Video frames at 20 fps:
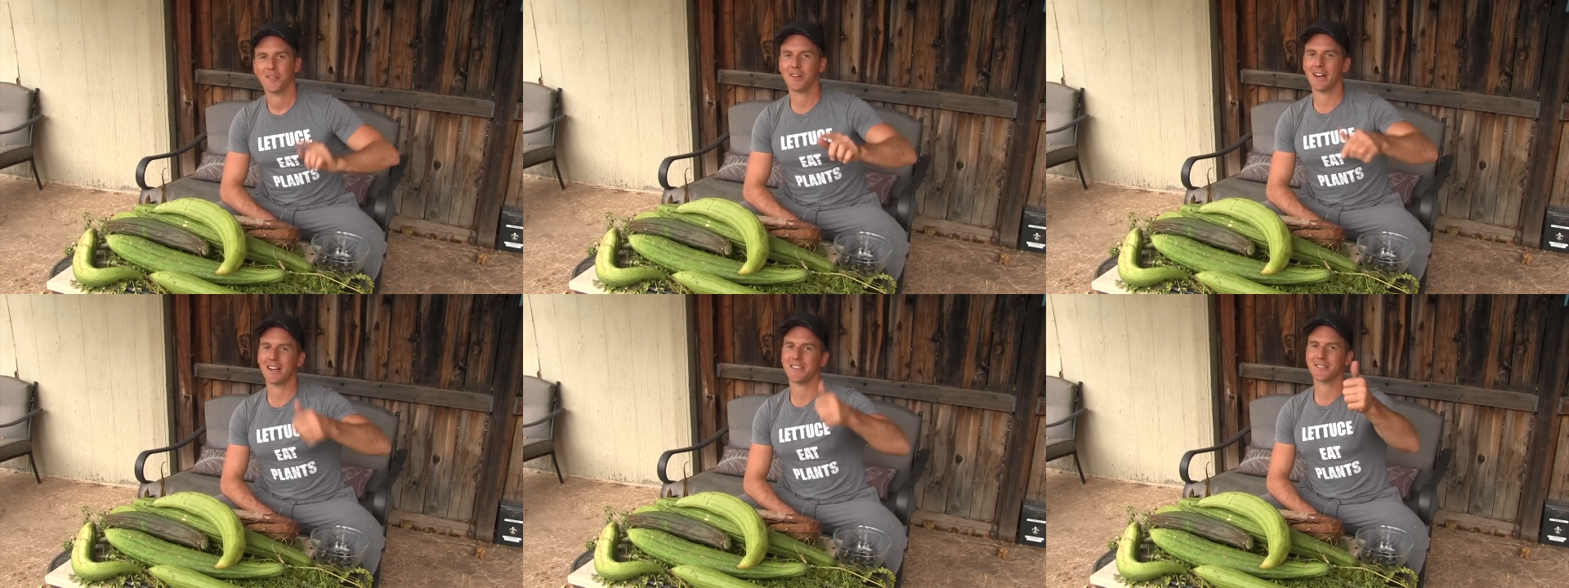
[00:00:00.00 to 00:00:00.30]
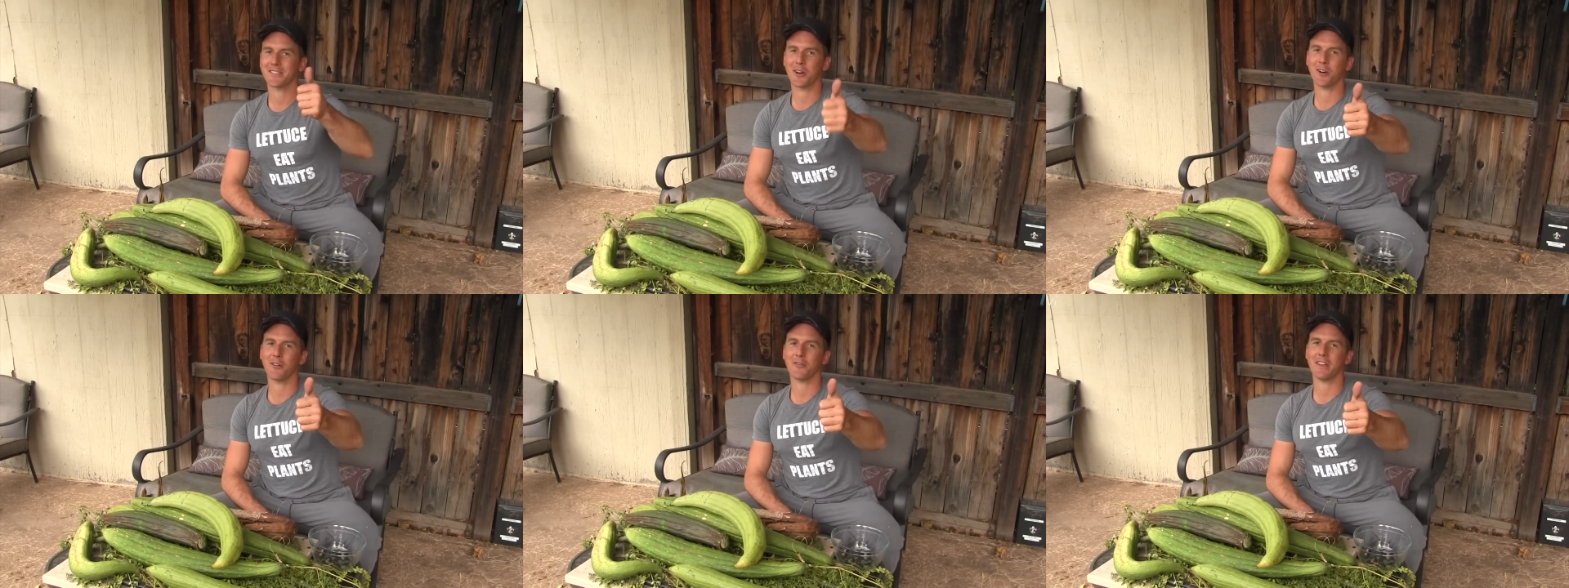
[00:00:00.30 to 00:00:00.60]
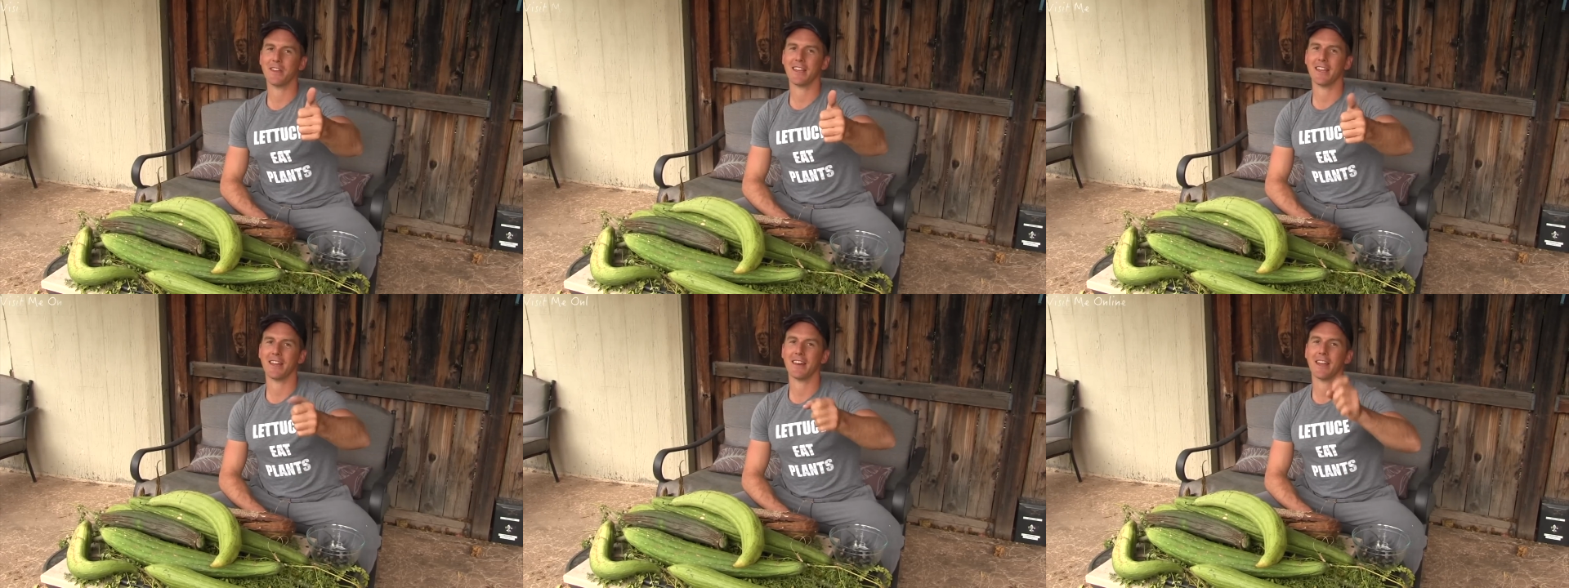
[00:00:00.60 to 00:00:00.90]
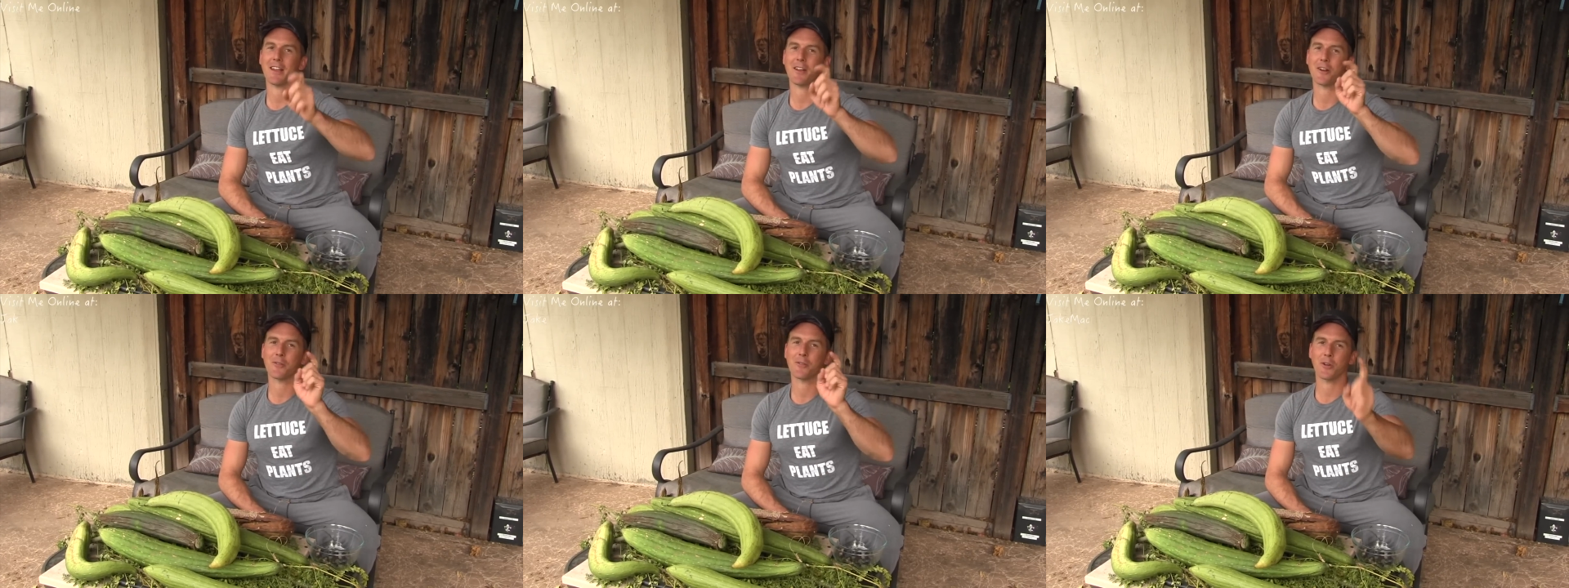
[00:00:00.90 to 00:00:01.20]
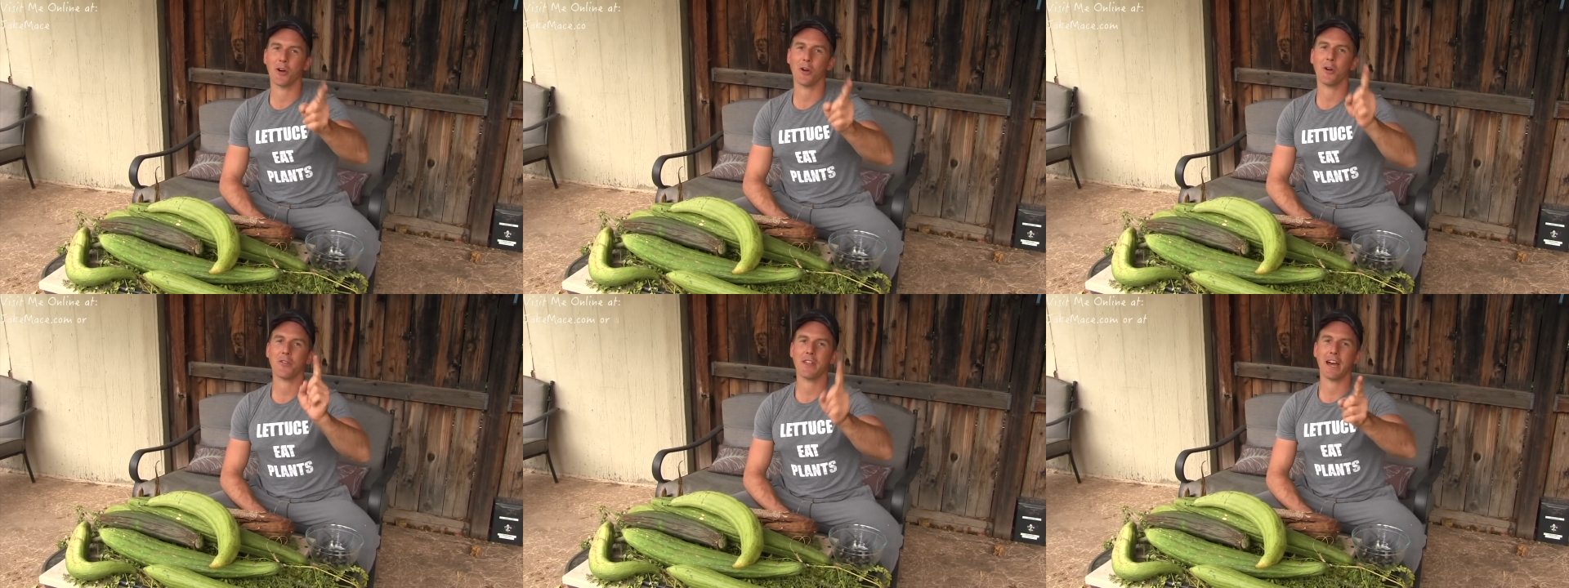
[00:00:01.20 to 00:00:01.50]
You guys go vegan and
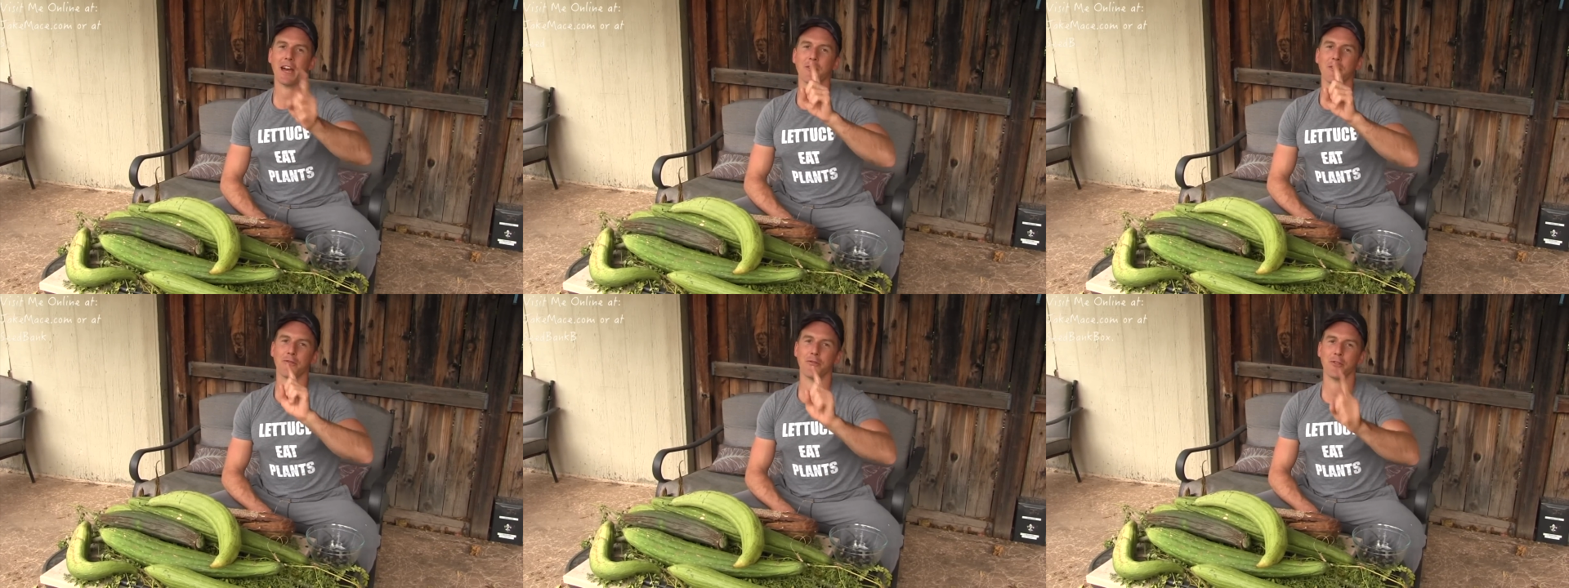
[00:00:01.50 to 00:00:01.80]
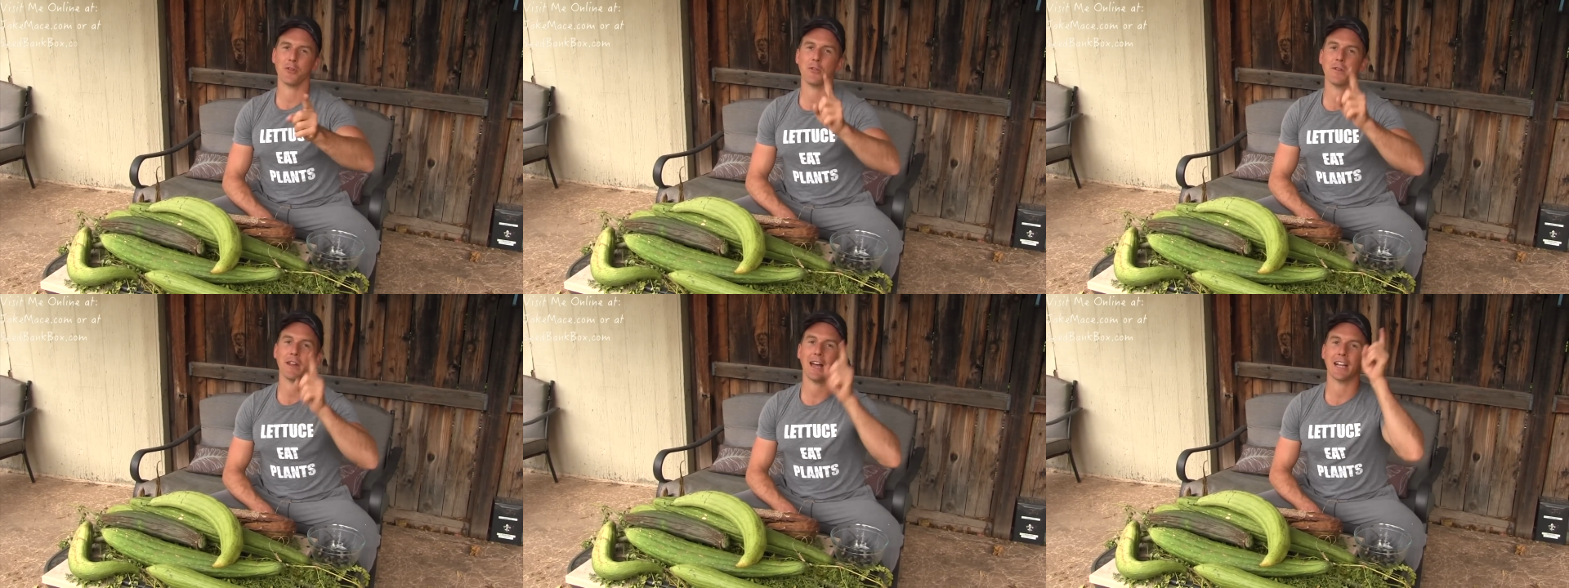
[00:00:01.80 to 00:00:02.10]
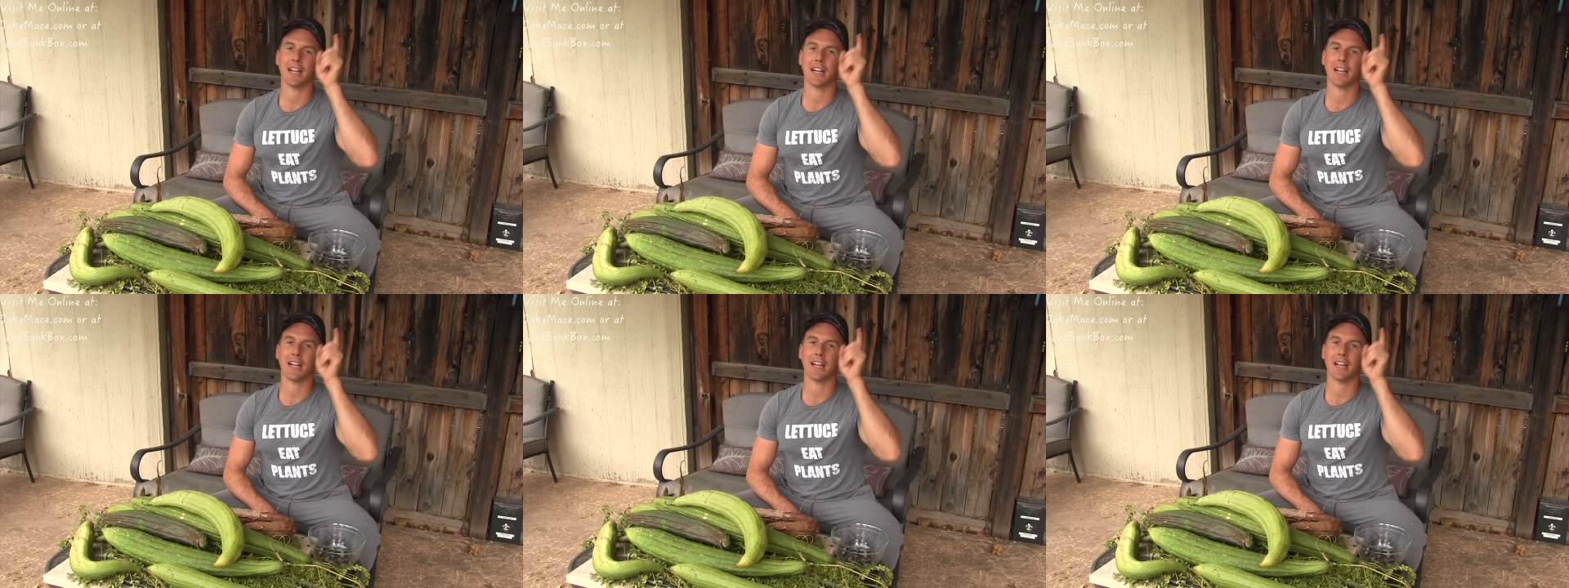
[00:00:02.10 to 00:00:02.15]
grow that food